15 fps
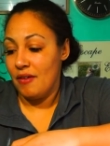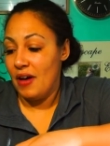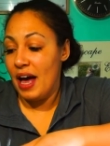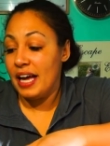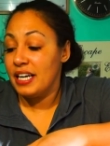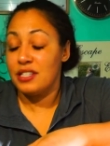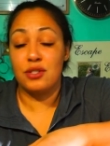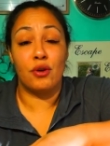
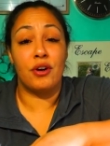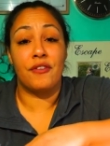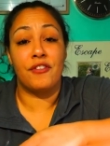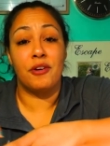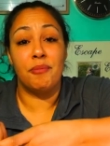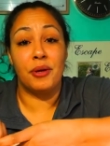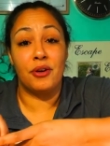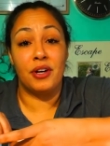any sort of
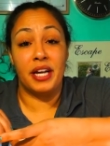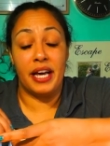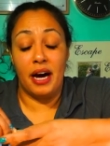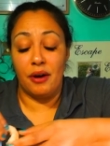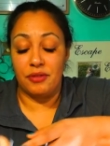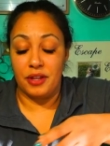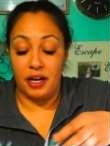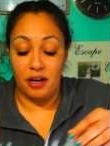community
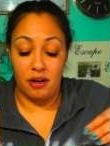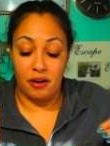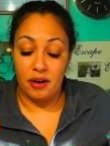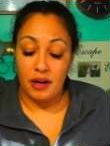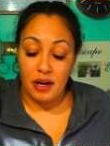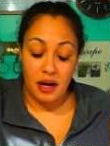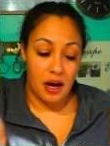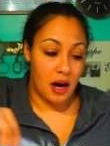out there.
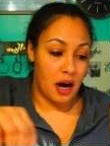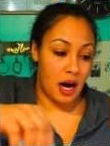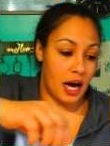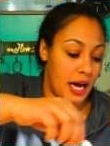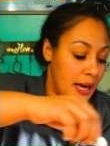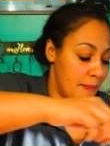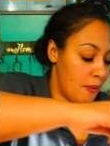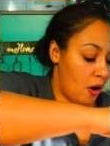
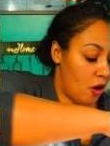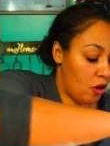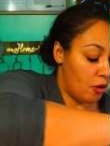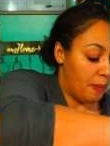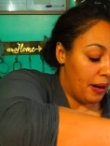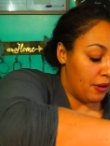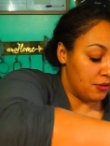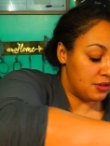I'm all
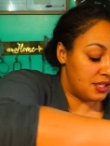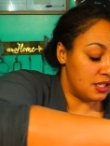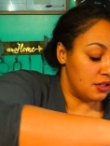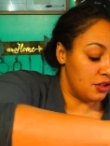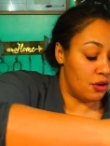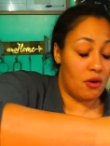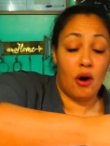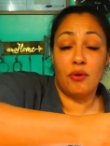about
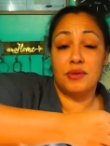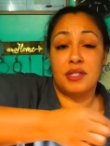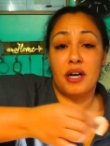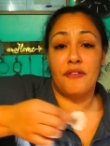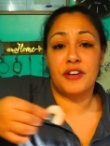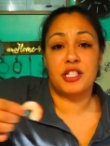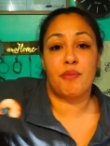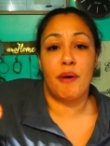your own
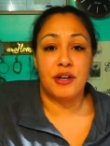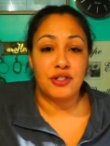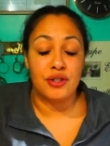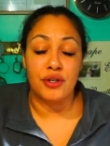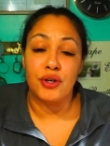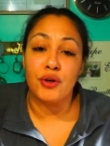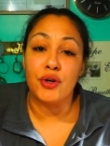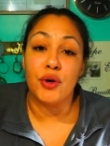self-expression,
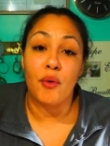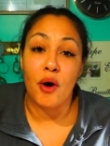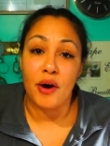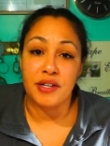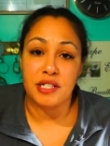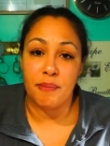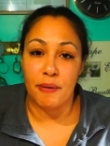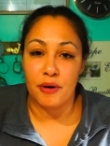who you are
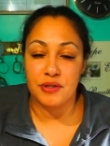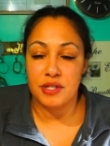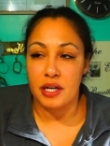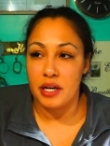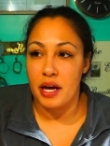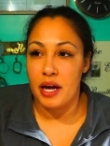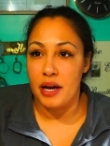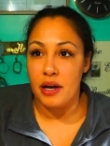as a person,
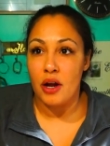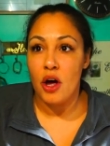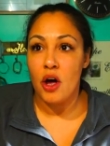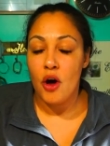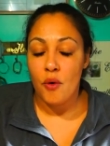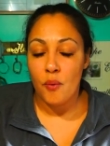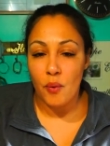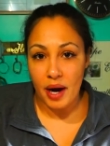and
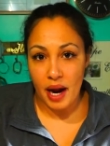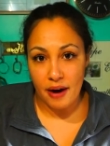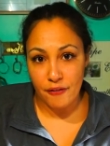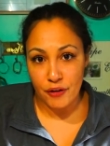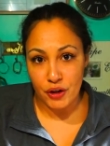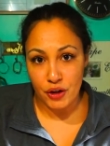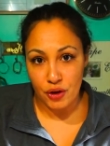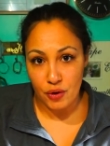whatever
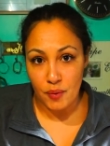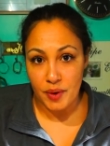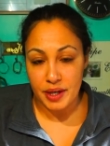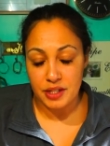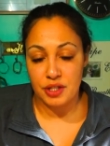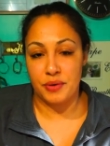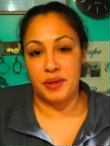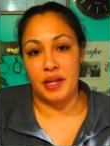you want to
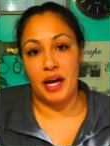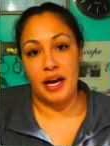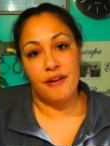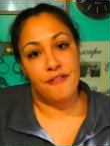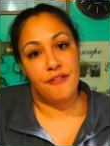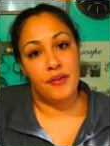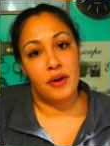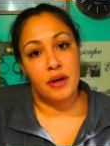do in
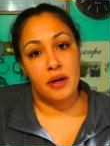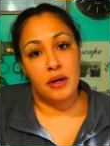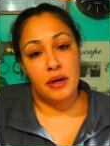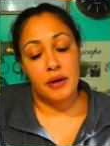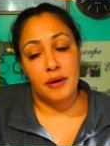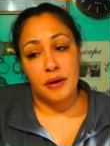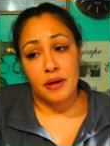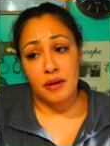life,
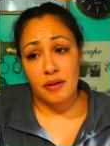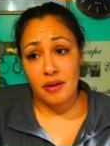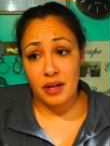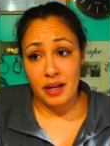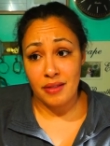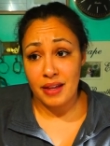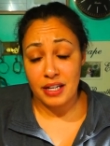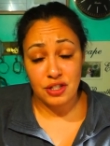
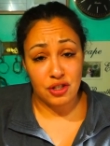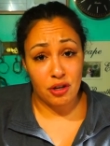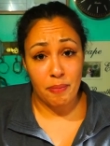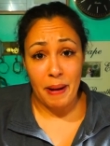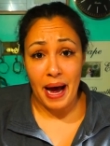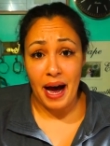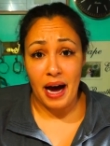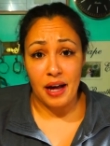and that's your
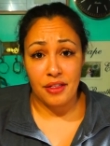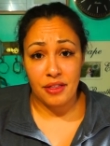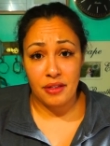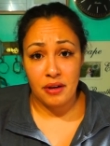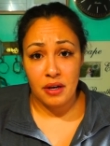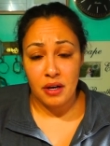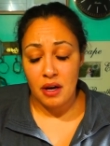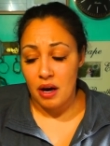path.
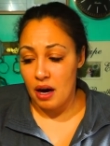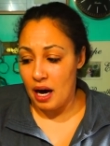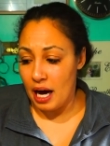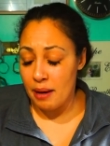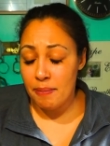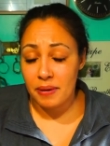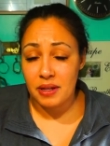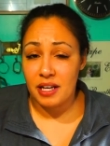I
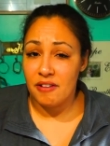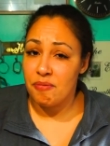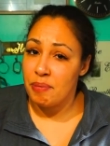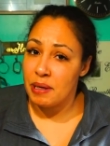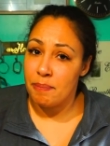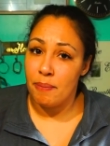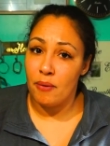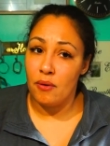believe
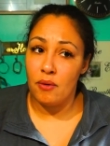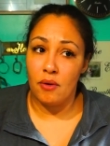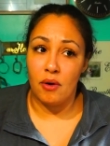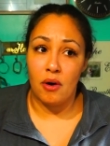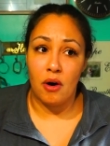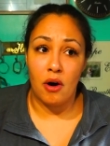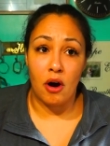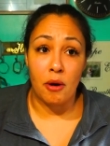
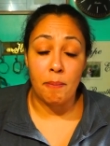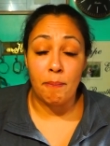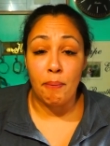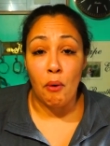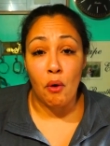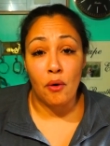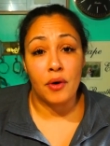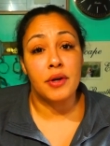people are
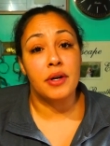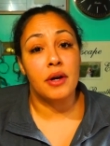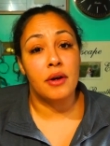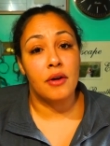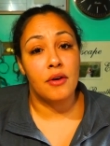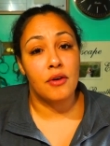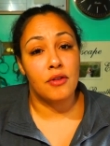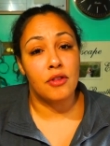born
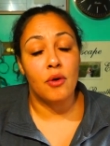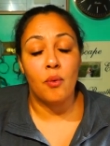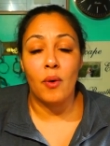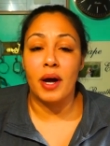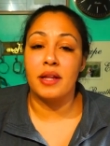the way